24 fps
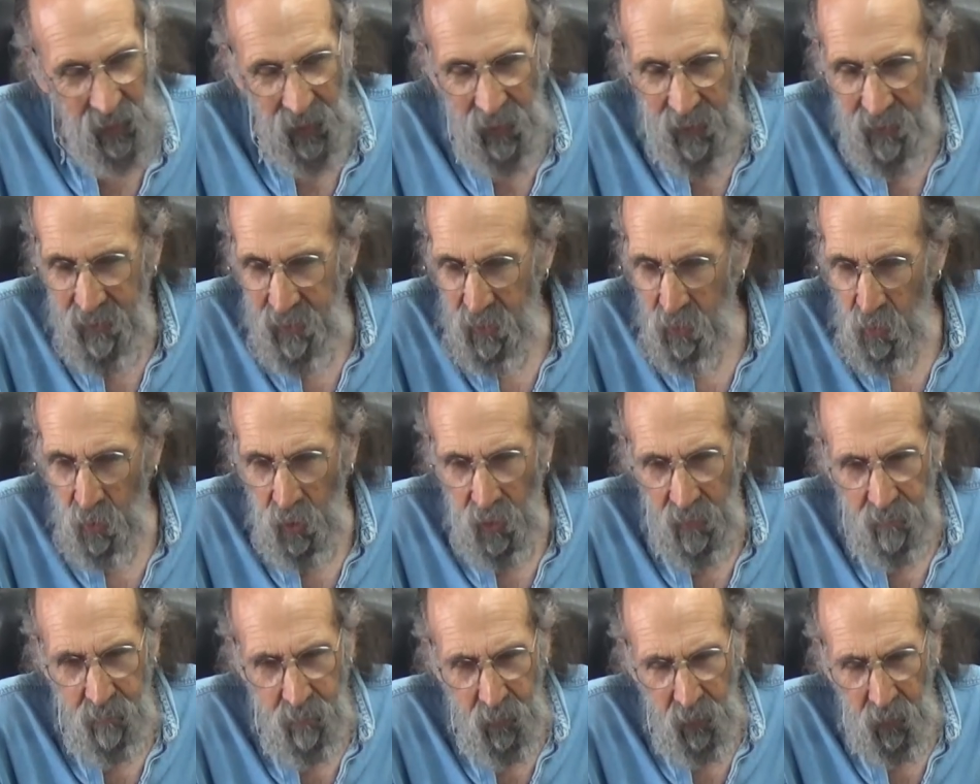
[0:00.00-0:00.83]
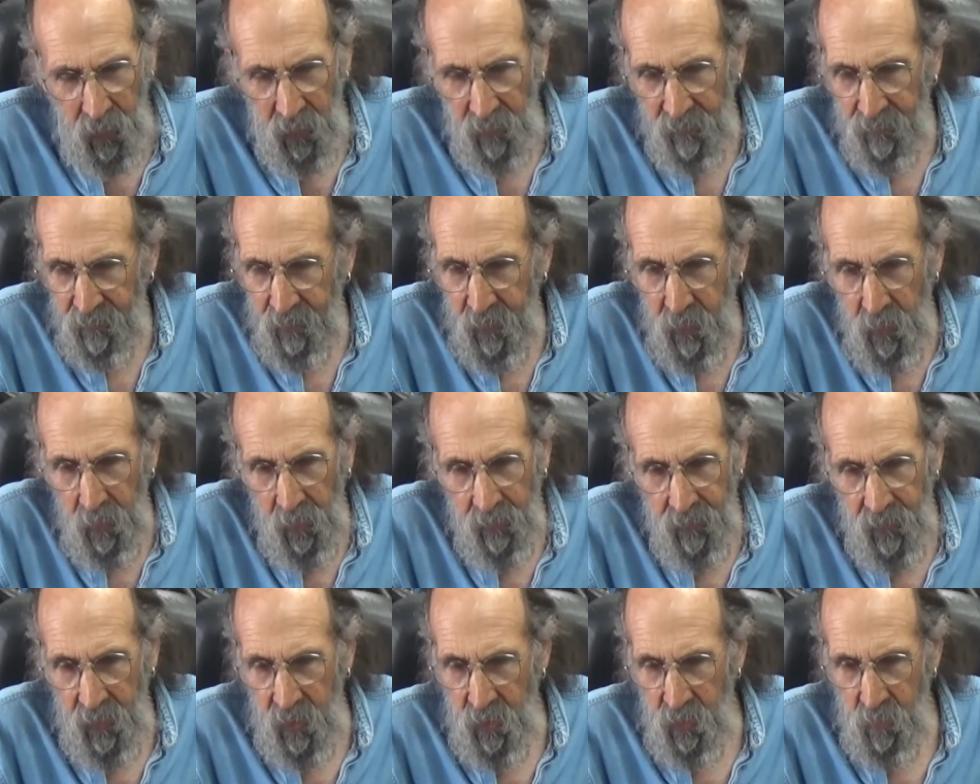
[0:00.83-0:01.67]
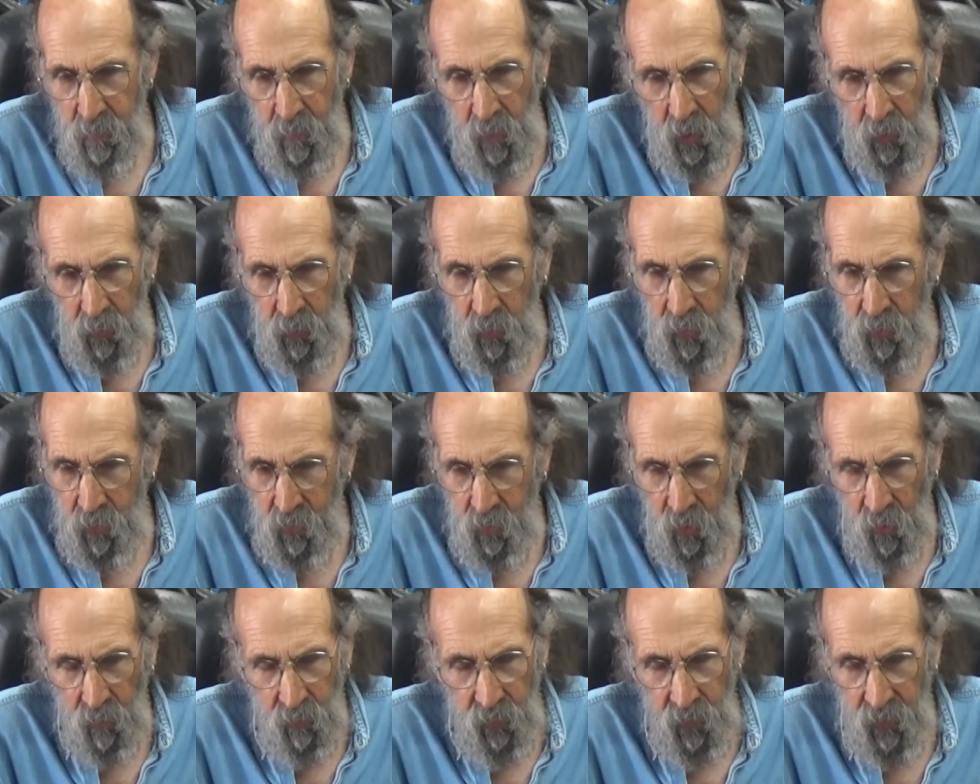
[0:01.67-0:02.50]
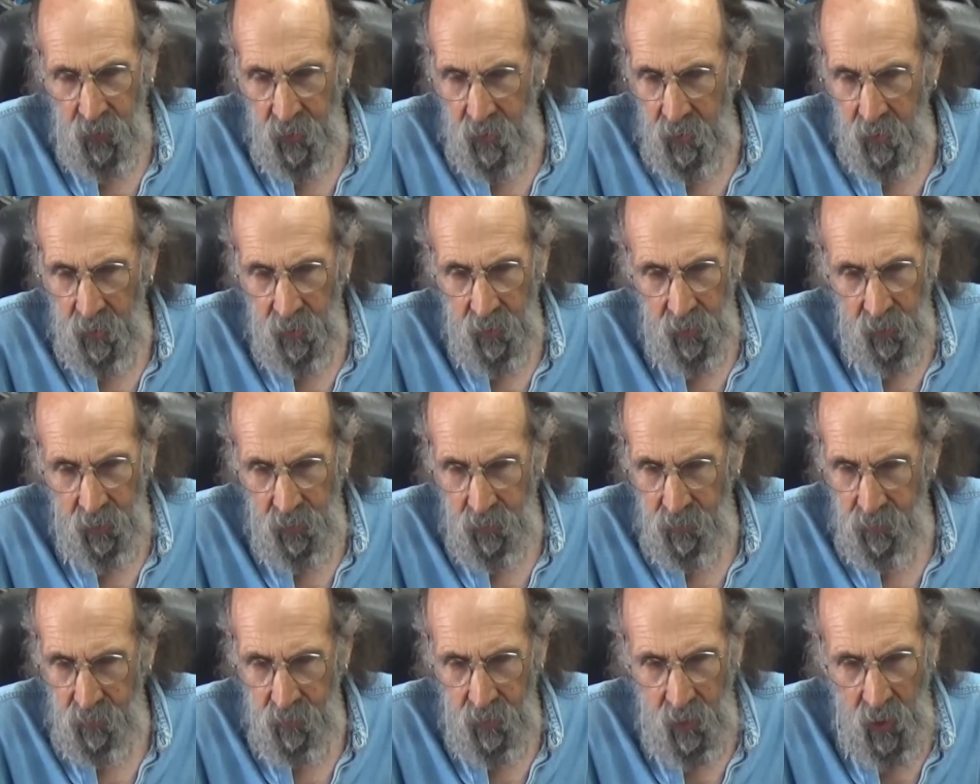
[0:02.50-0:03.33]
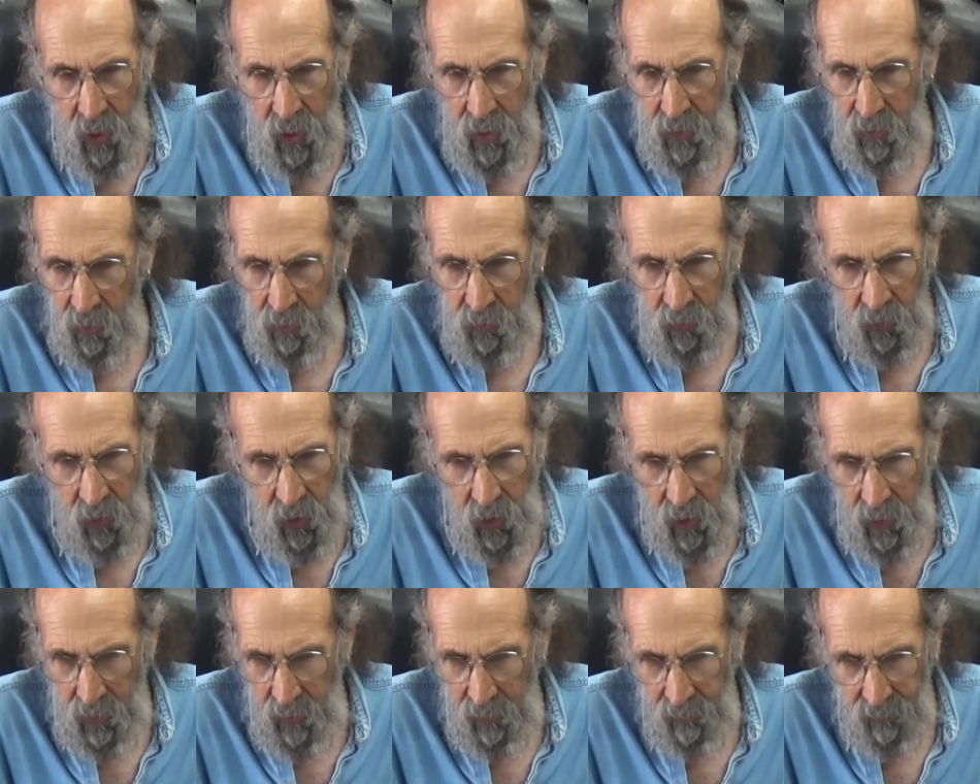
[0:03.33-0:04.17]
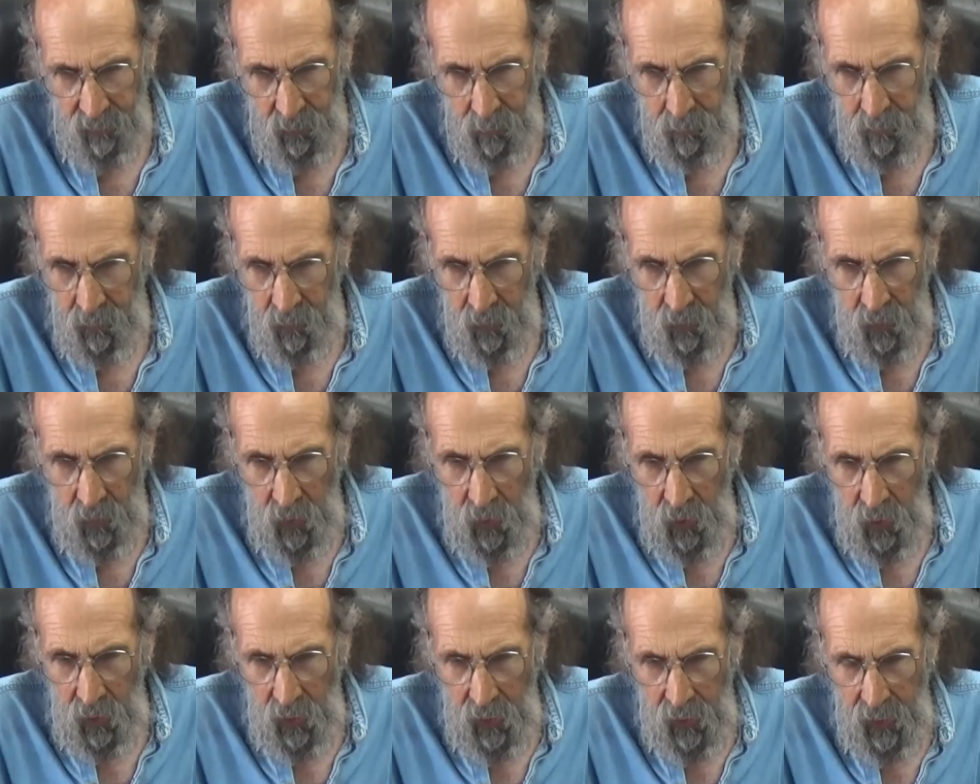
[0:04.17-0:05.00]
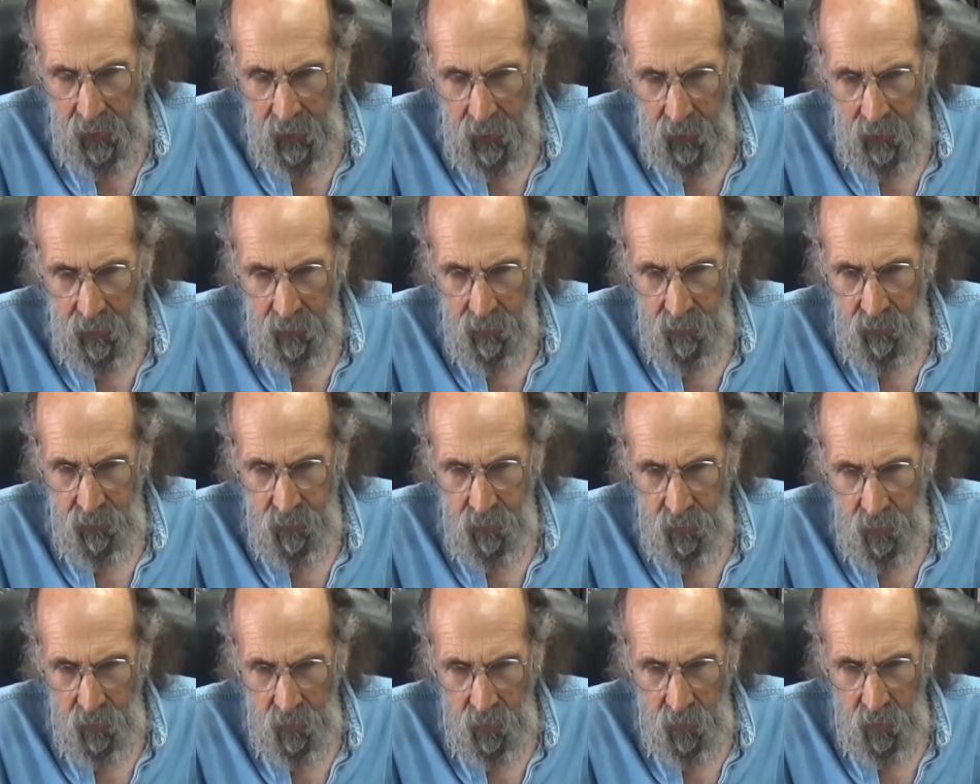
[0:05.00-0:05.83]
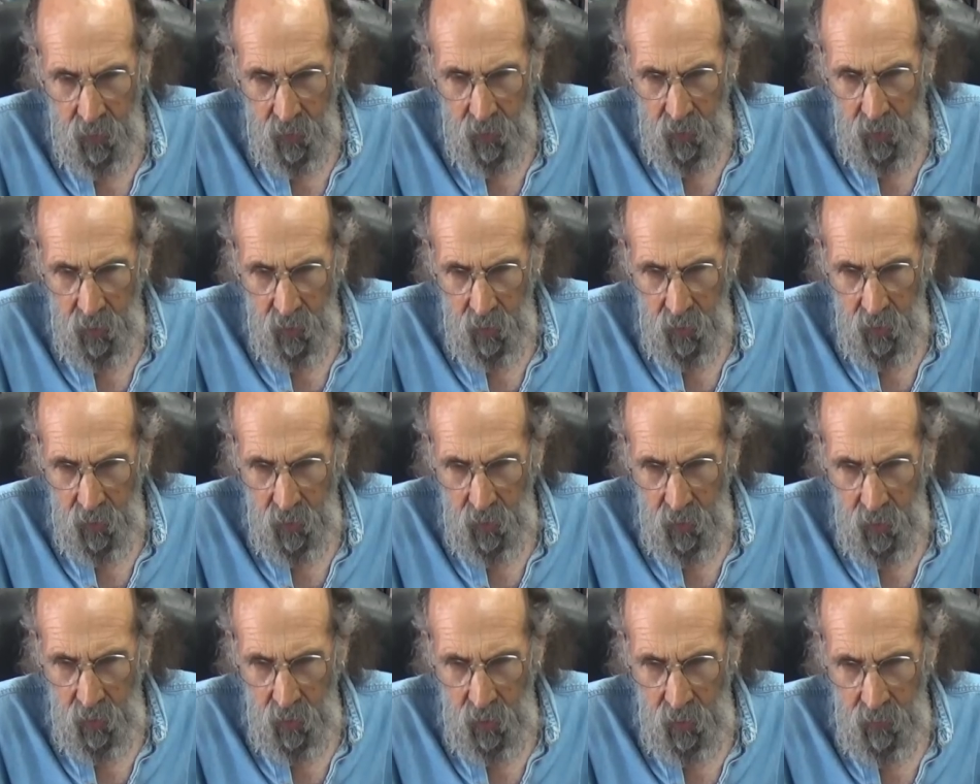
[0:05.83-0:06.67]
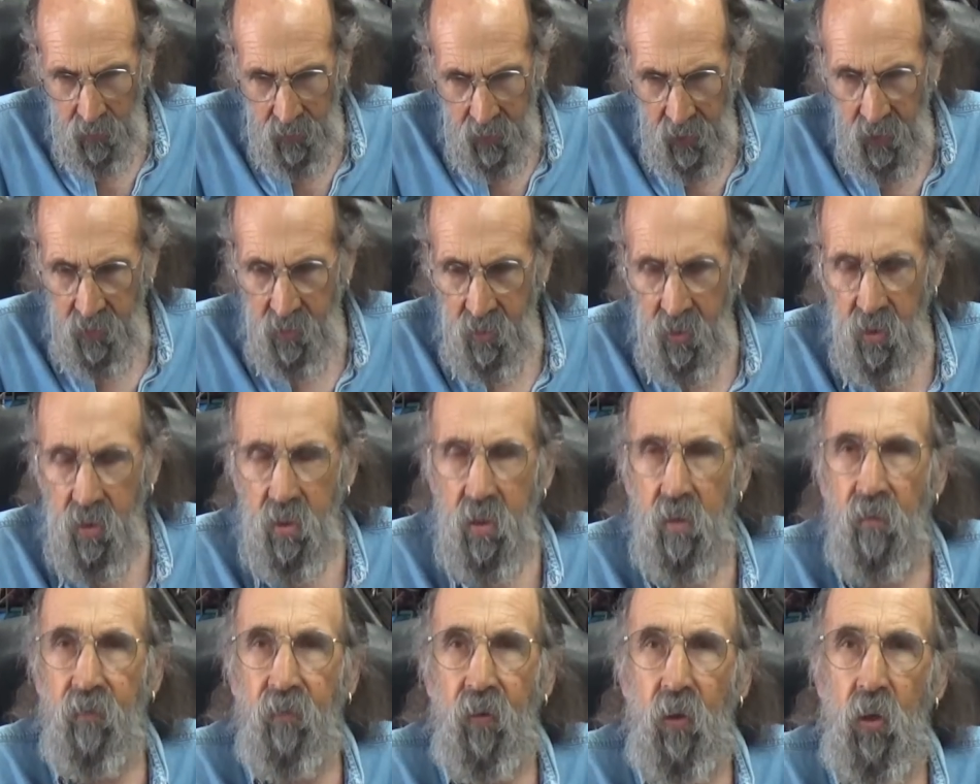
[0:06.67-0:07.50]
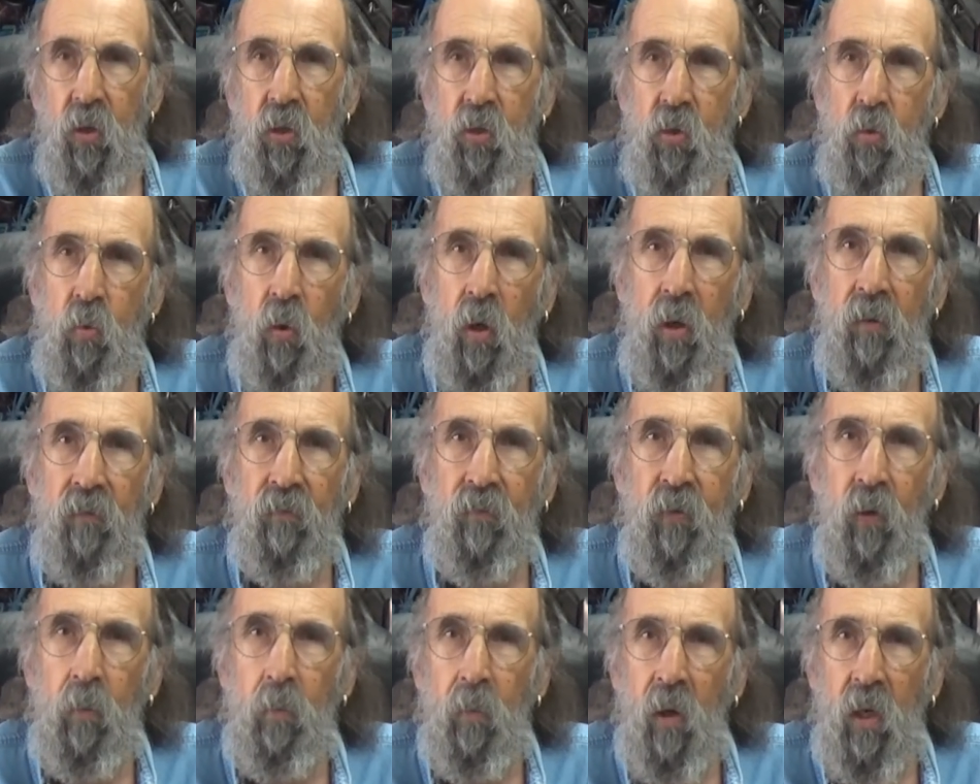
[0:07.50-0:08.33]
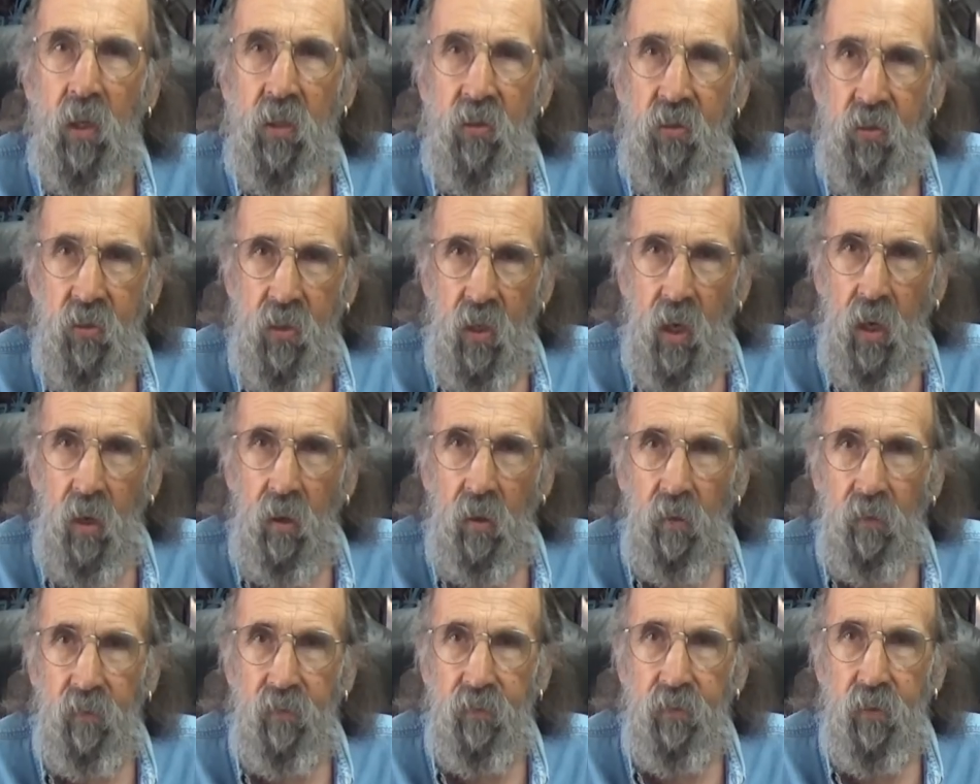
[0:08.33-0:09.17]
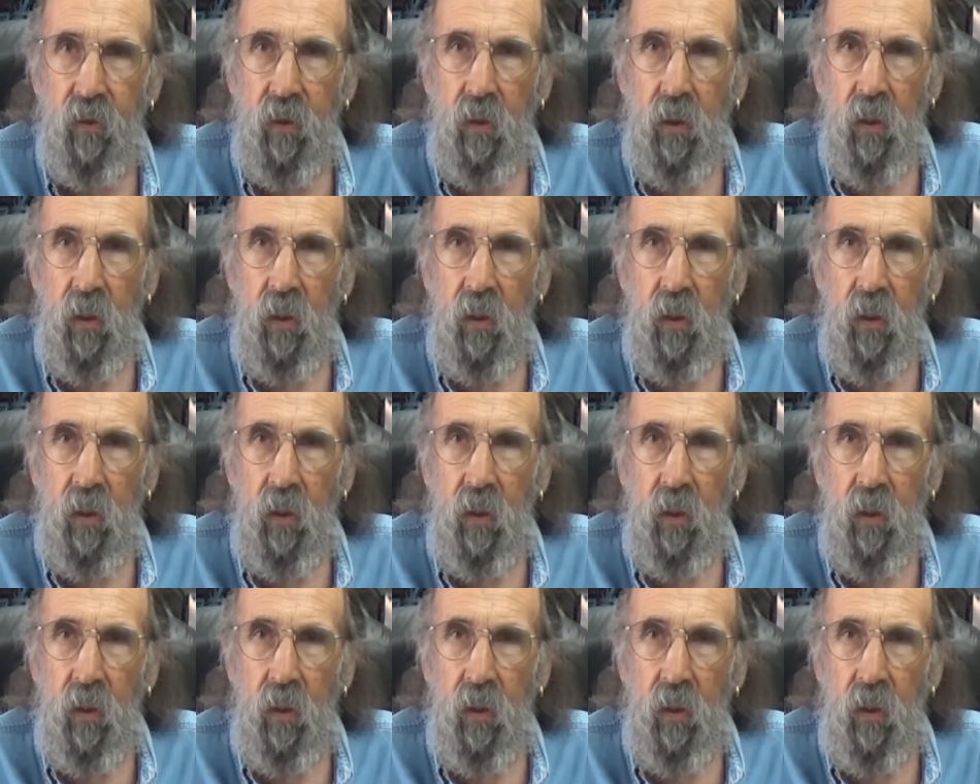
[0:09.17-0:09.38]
a few of these motors over the years. Not a lot of them. And this is the first one for myself.